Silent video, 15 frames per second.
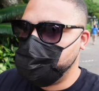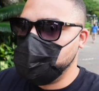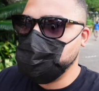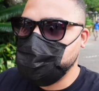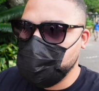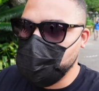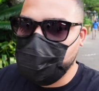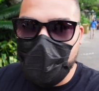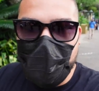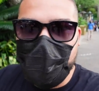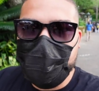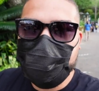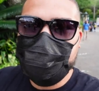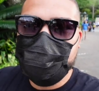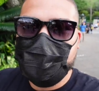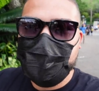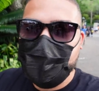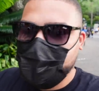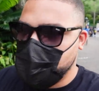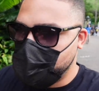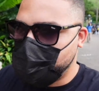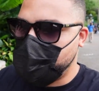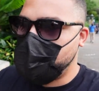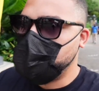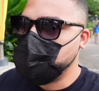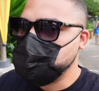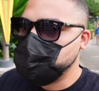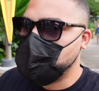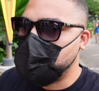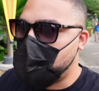Bluetooth on, your
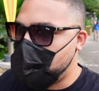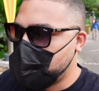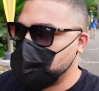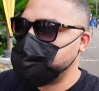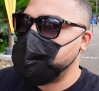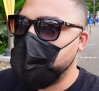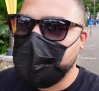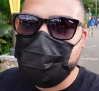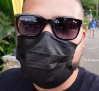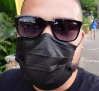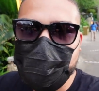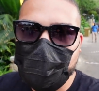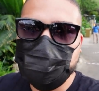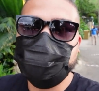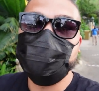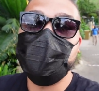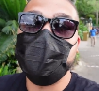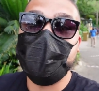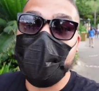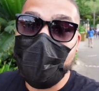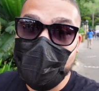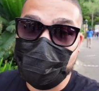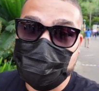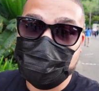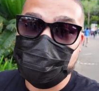photos will automatically go to your account.